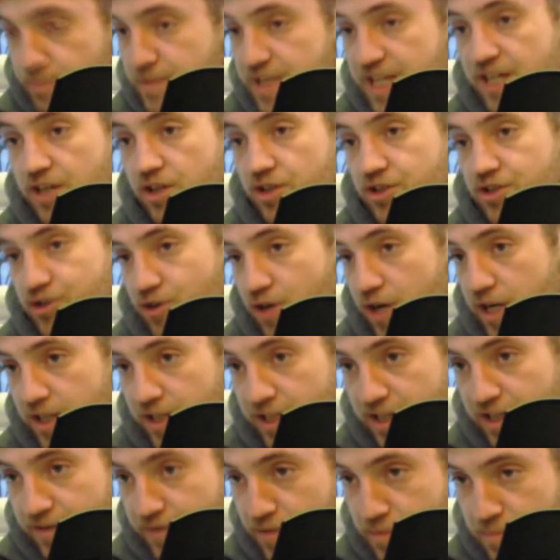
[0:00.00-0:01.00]
being
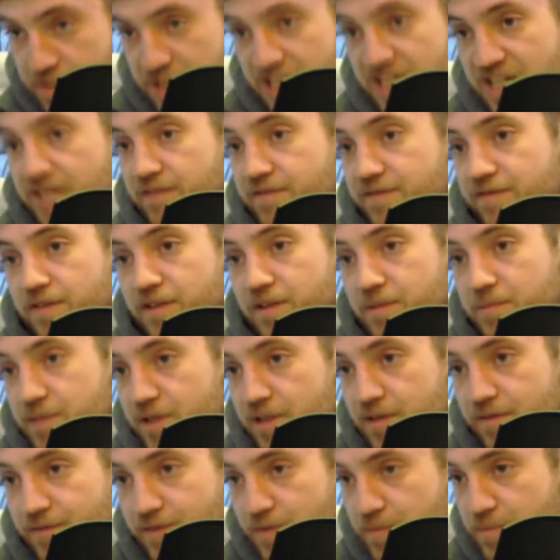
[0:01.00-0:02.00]
Australian, for being
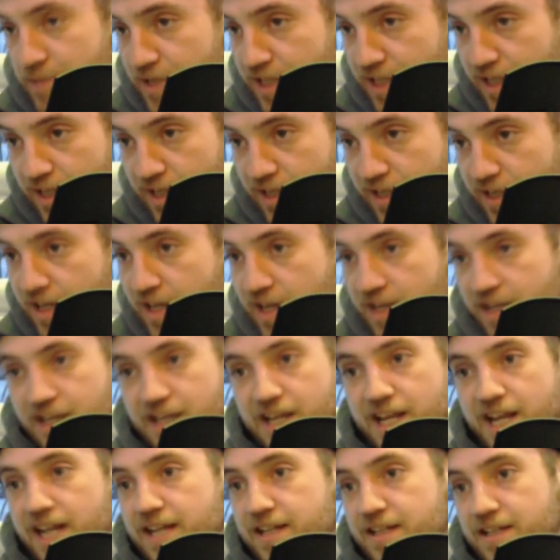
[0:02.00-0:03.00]
Filipino, for being
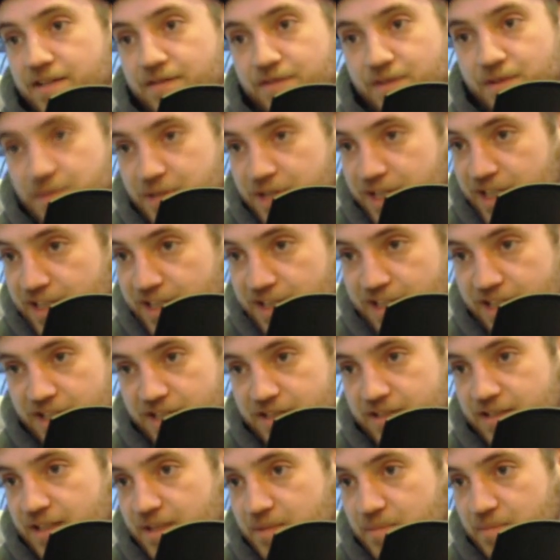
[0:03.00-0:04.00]
Canadian, for being
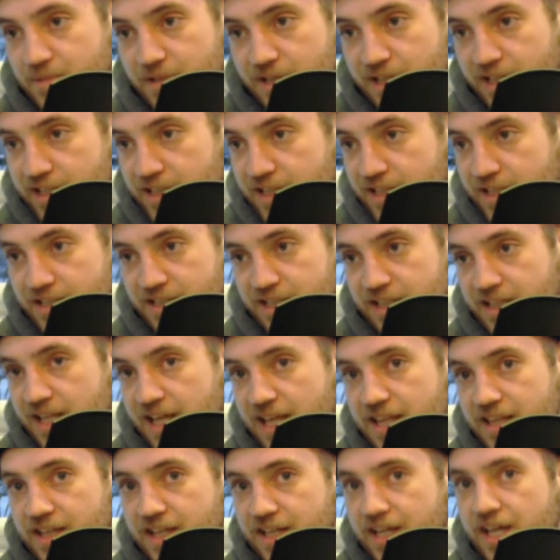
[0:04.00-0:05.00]
this, like this and
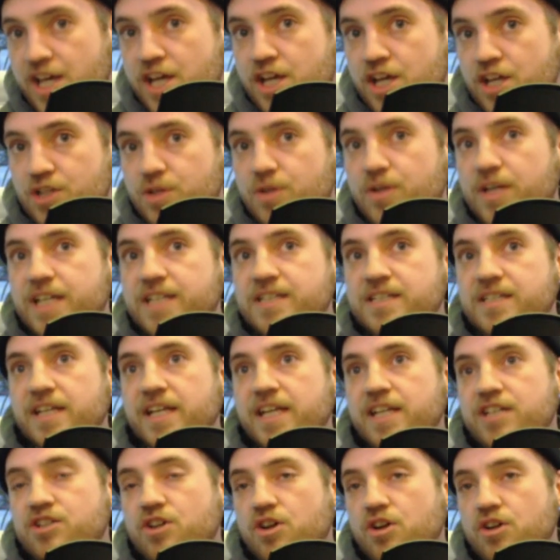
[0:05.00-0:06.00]
that. And so
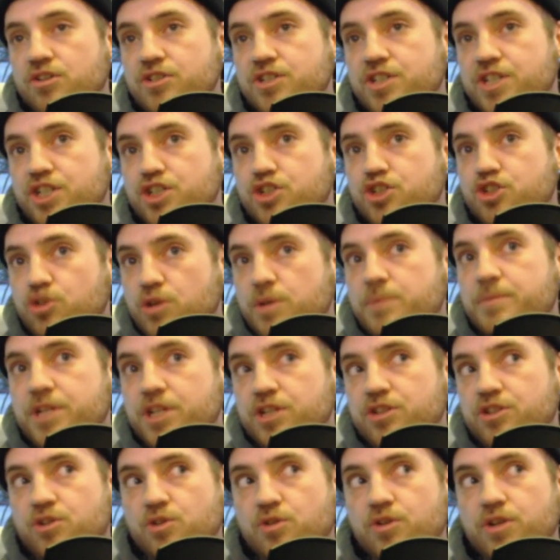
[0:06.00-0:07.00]
it's all
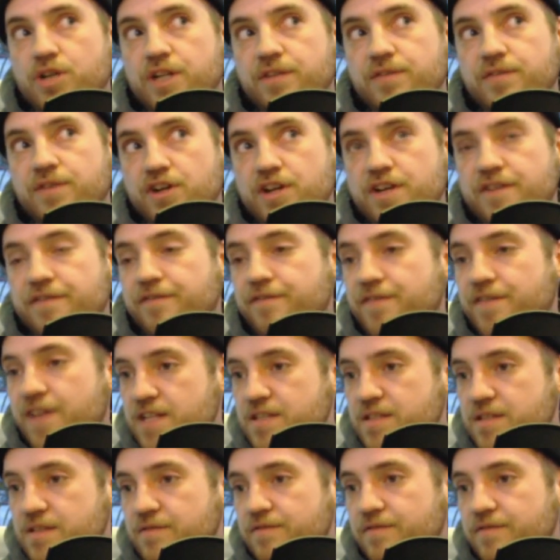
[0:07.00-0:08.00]
discriminatory, very
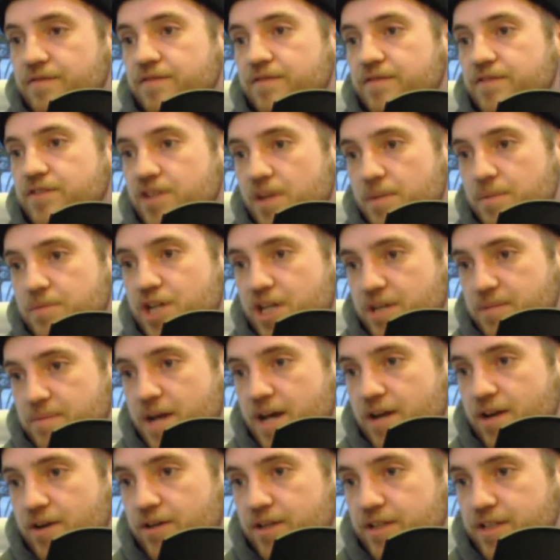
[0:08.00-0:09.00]
offensive subject
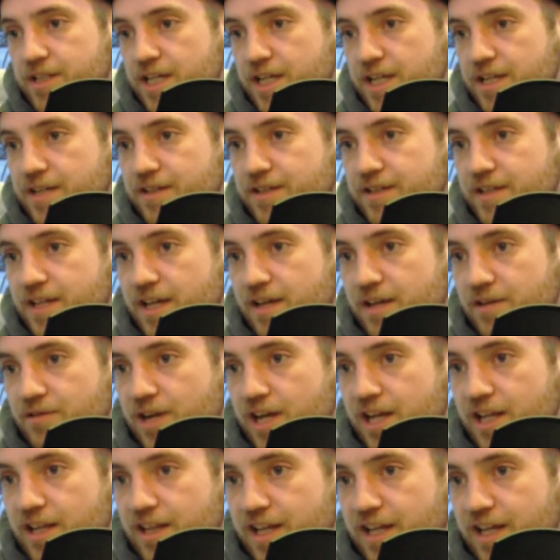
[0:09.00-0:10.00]
matter at the end of the day,
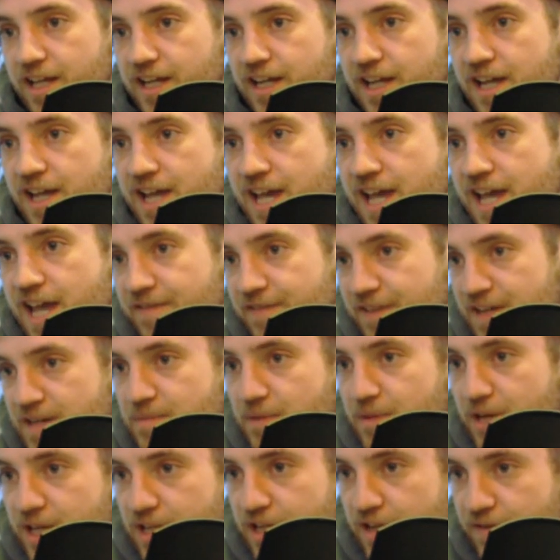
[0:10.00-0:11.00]
right? Like if
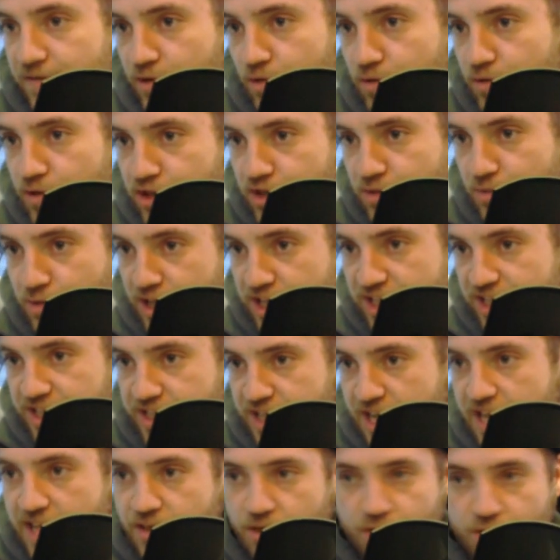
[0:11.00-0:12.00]
you just were to
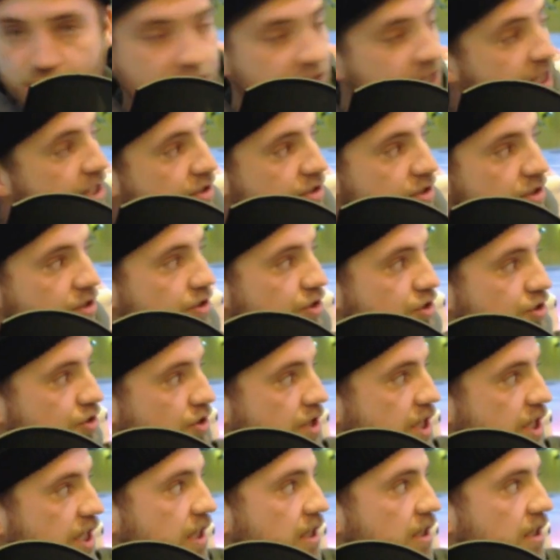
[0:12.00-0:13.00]
say those things on the
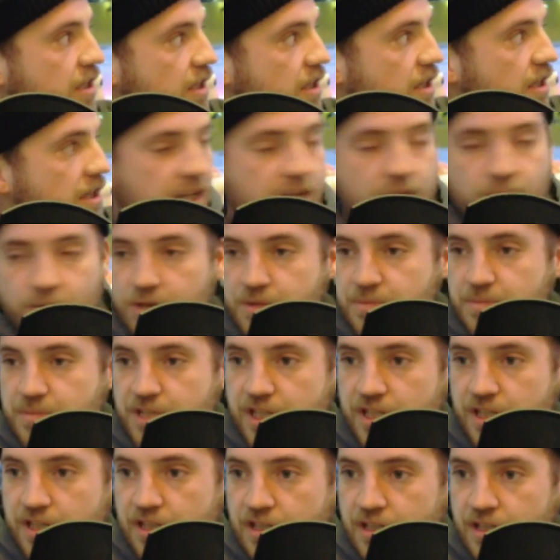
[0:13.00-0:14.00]
street,
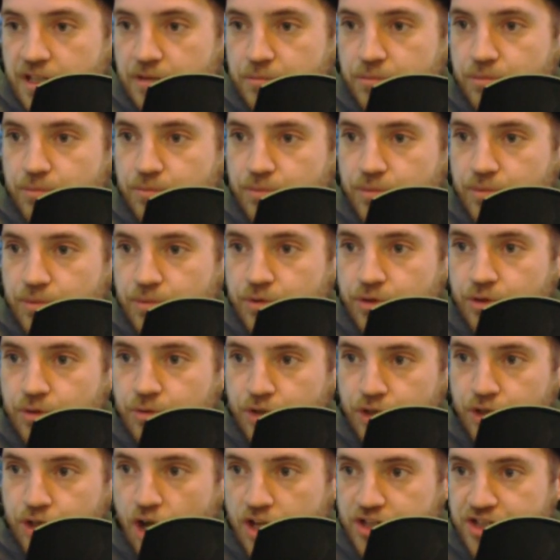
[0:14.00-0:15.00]
you
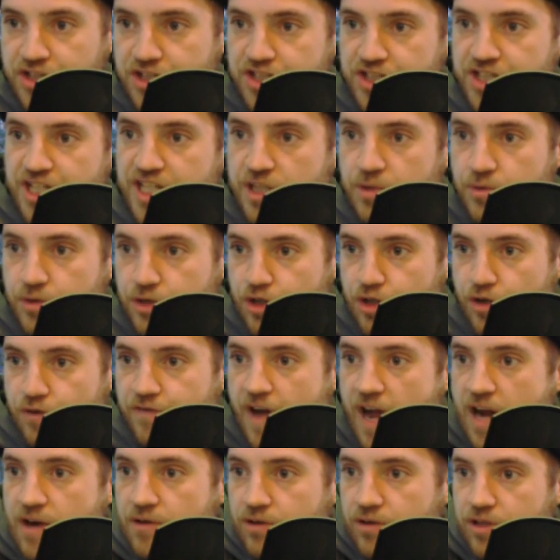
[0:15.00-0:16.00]
would cause a scene, it would go
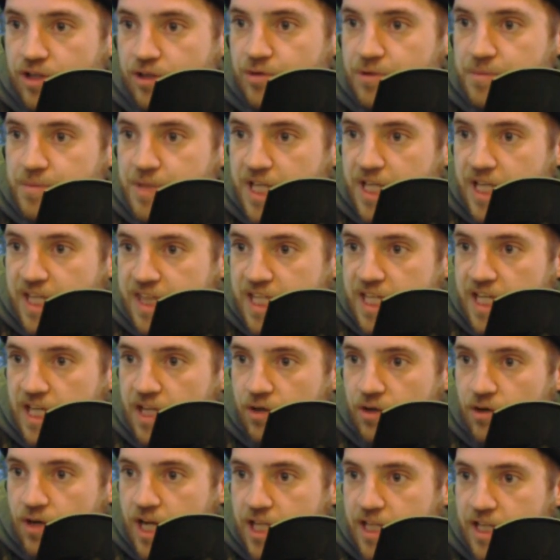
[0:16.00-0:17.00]
viral, it would be a
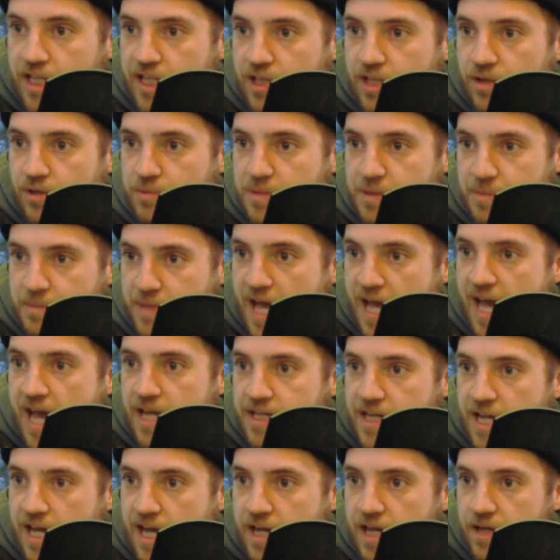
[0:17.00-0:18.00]
thing, right? Like it would be
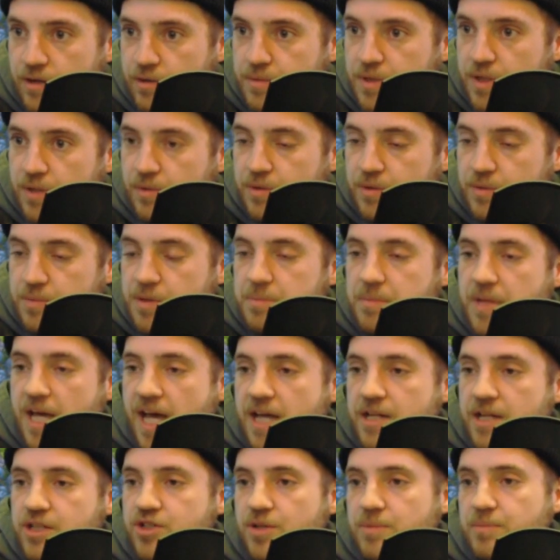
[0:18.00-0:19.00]
bad. It would be
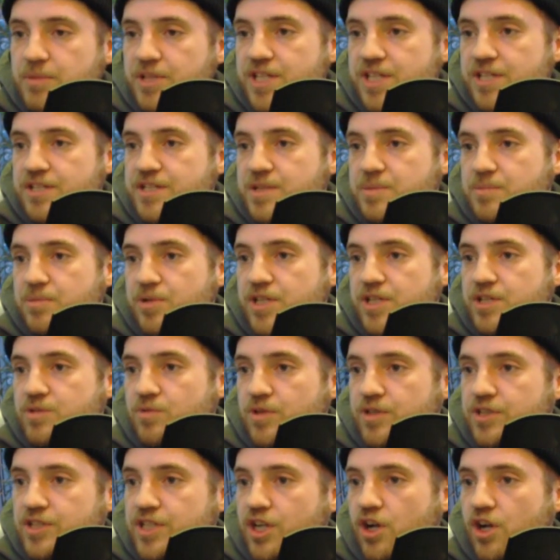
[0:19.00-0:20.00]
bad. So, but this is a place
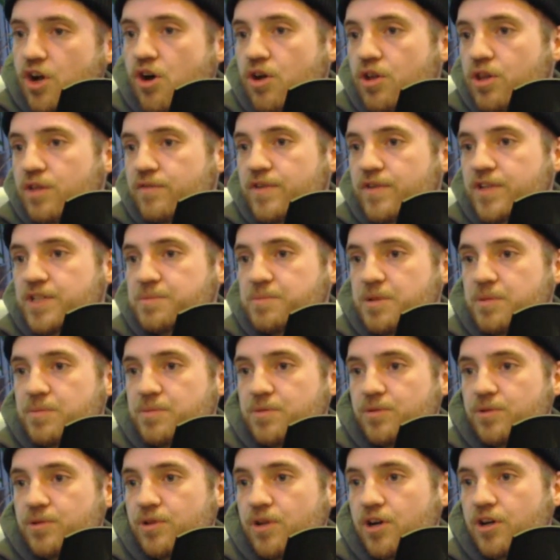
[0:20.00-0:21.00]
where it's like all of us
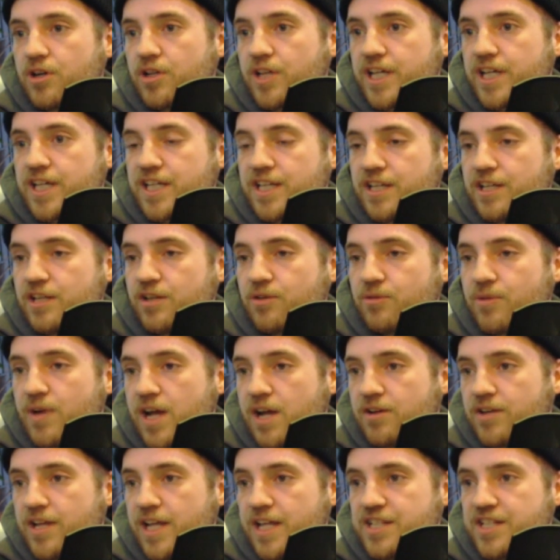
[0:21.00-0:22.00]
people are like getting
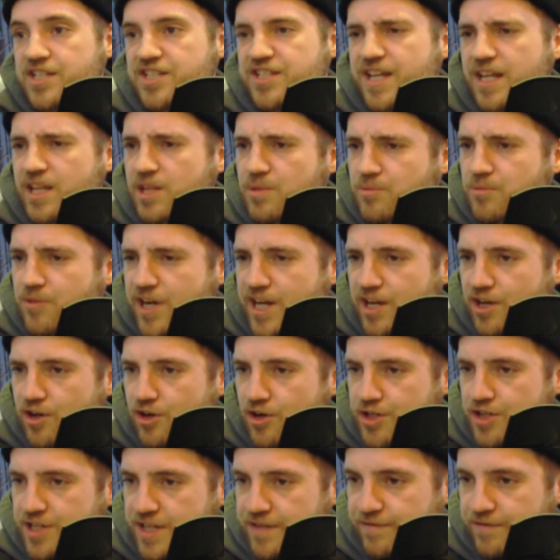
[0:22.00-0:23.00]
around and celebrating
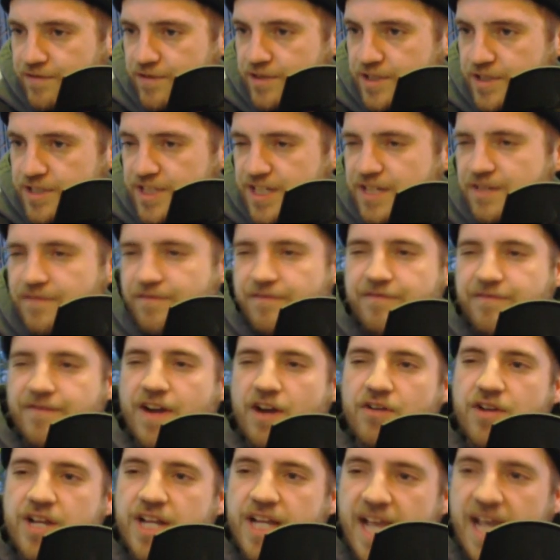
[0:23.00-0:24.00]
our difference in a
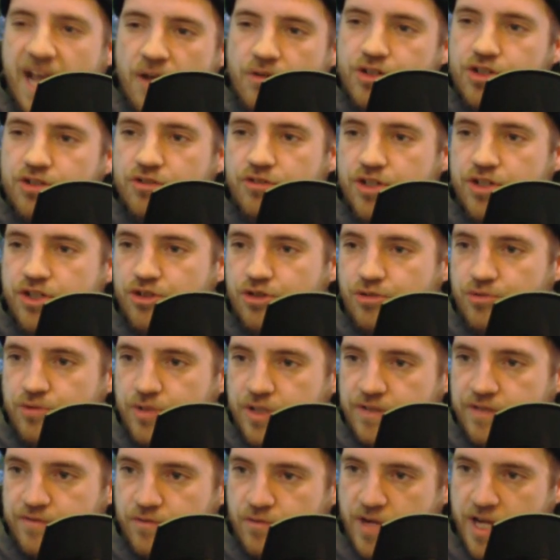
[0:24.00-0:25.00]
very
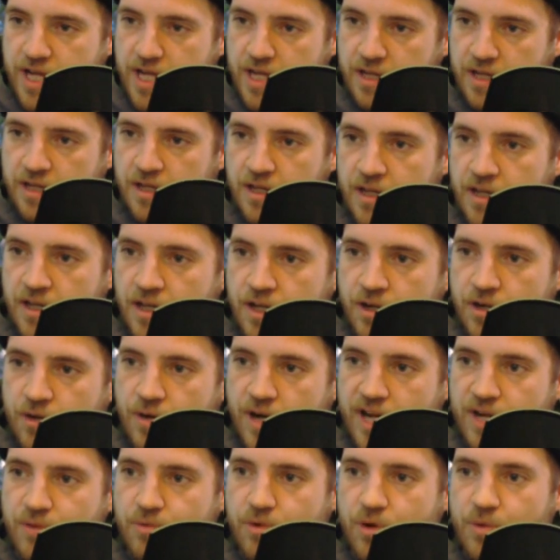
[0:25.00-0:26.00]
counterintuitive way,
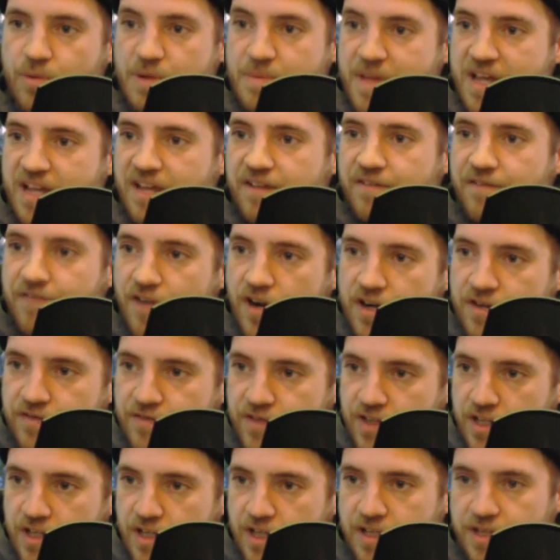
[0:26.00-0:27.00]
right? Where we make fun
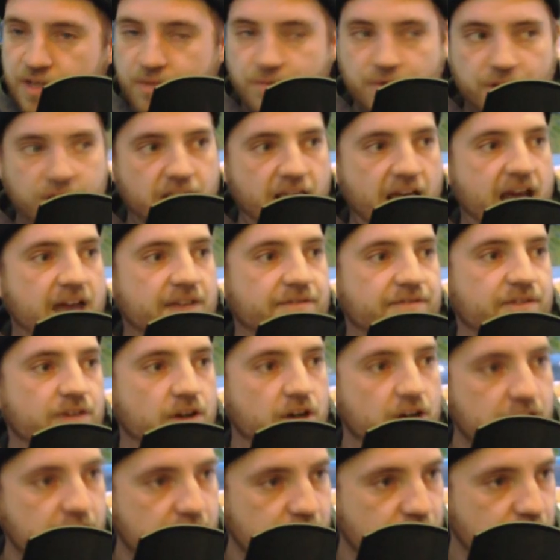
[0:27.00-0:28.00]
of it and then we laugh and
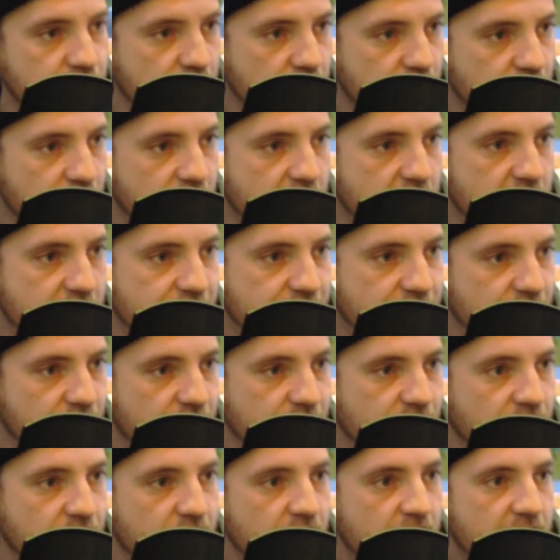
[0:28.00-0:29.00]
hug each other
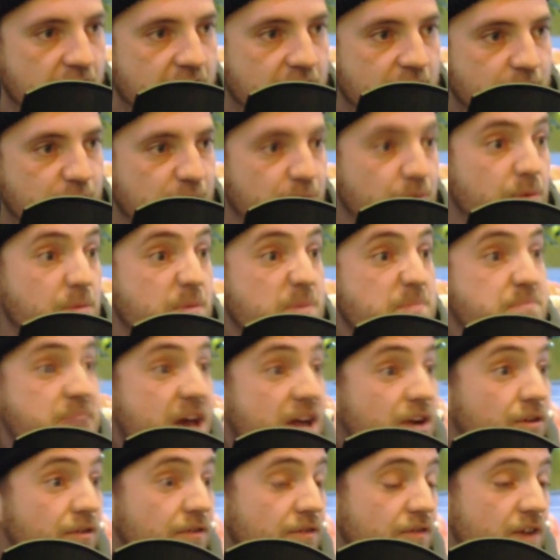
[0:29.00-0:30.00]
after, and we're
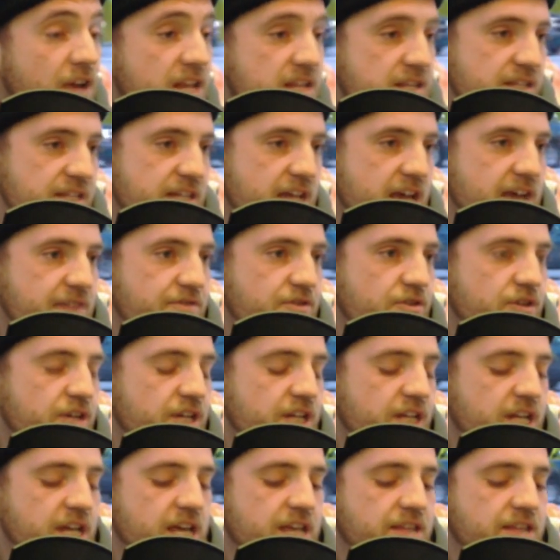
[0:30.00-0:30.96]
better friends after it.